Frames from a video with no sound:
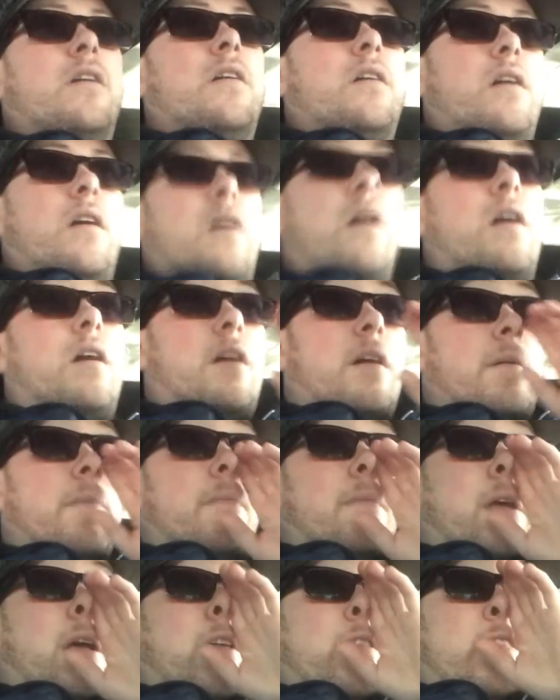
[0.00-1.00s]

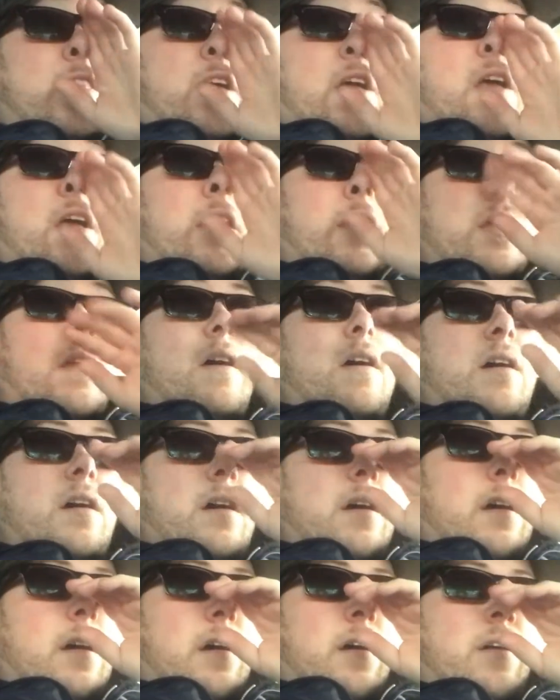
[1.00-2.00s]
and then
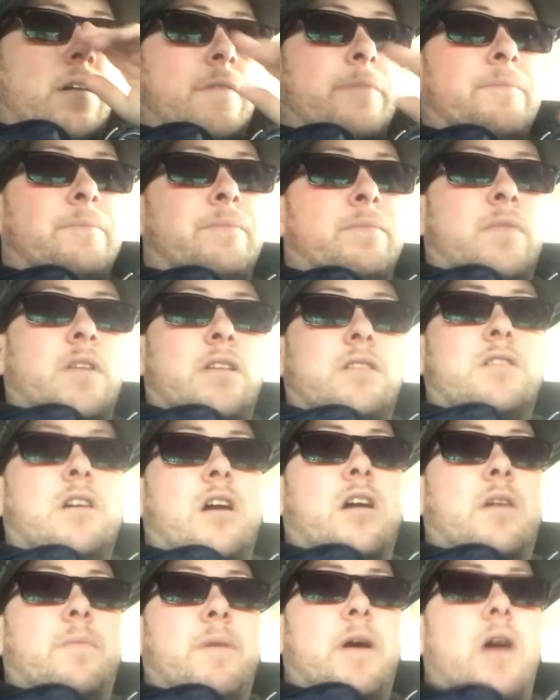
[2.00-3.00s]

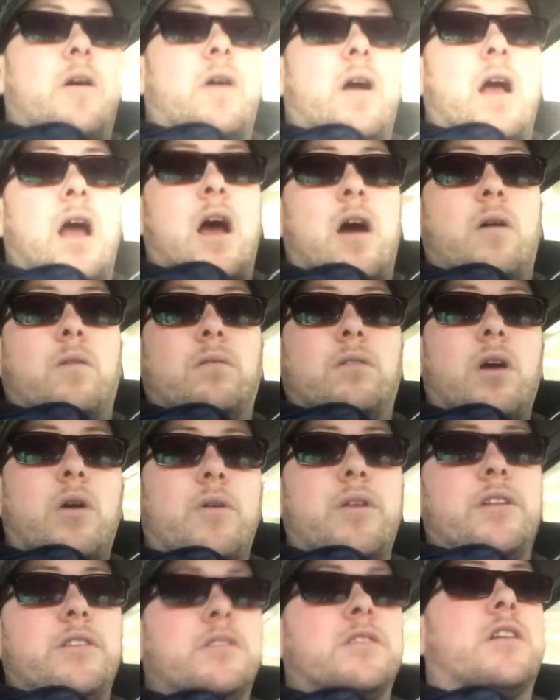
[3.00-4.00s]
talk about how
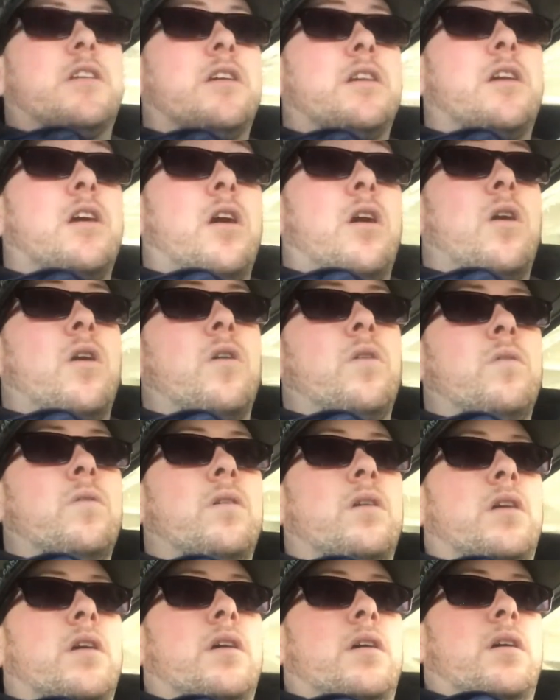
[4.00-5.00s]
loading's gonna go,
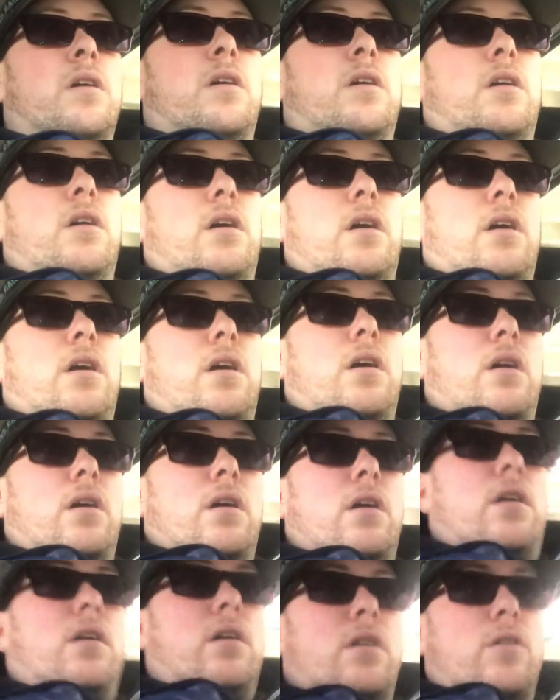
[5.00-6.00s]

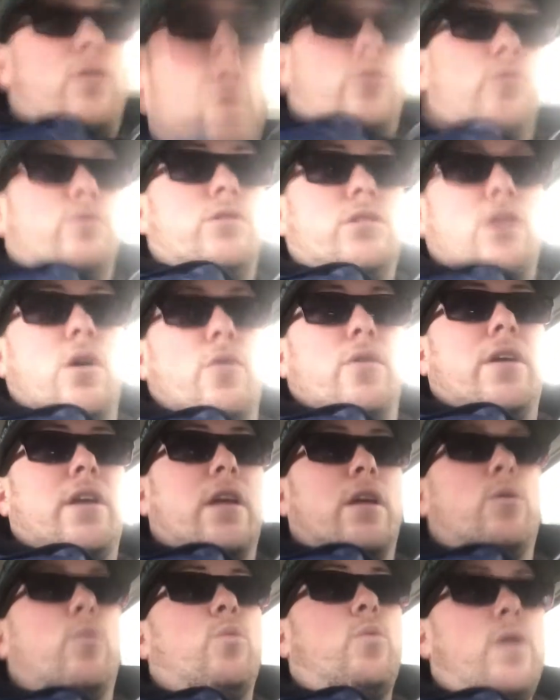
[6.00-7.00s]
who's
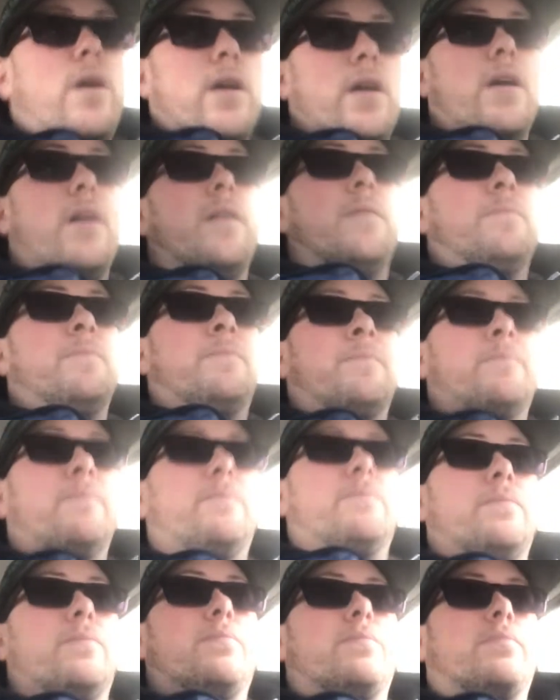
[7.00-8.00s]
loading and when,
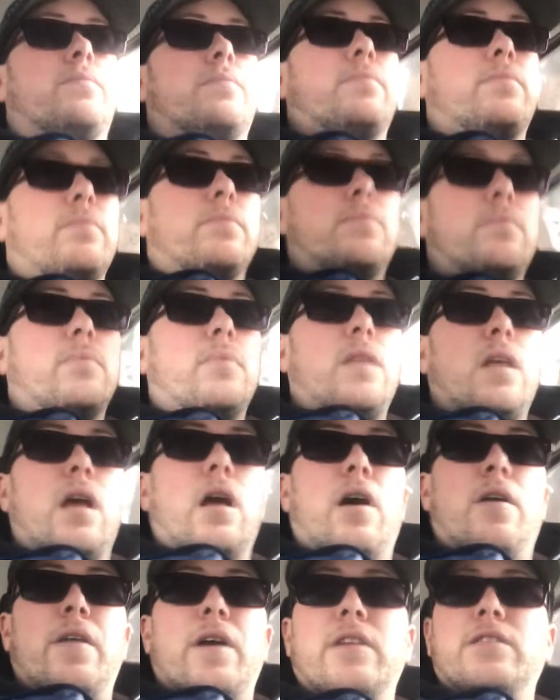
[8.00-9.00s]

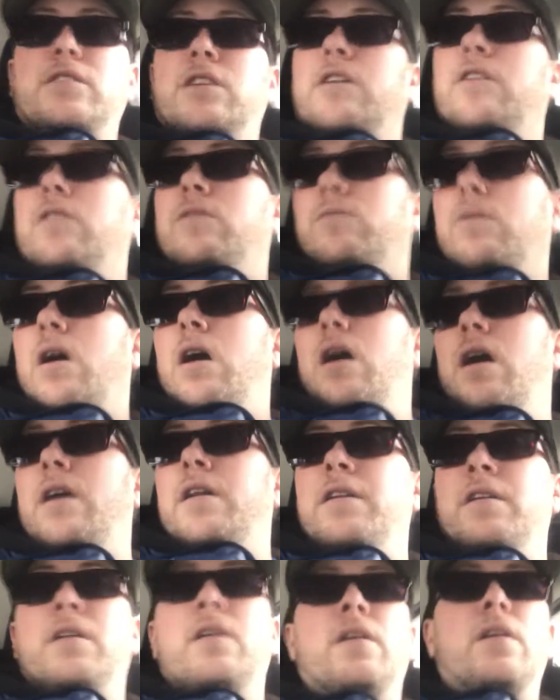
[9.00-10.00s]
how that's gonna
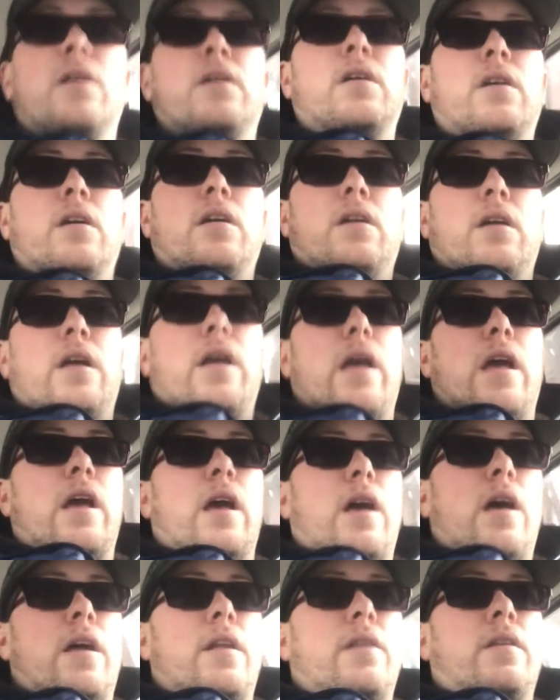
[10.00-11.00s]
run,
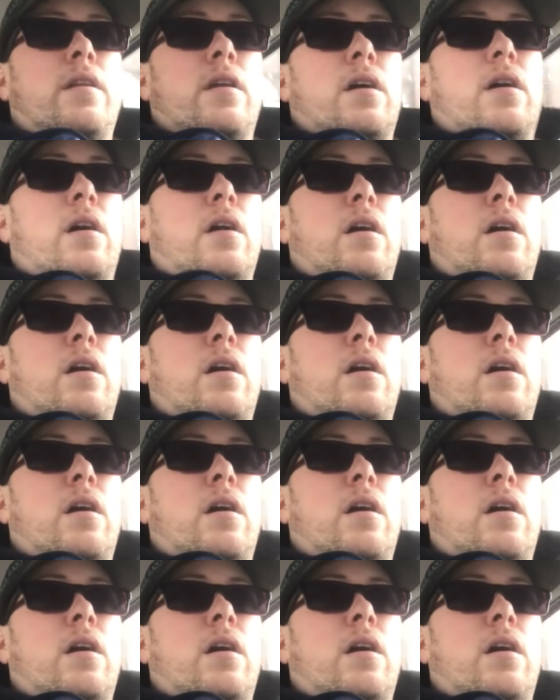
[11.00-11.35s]
and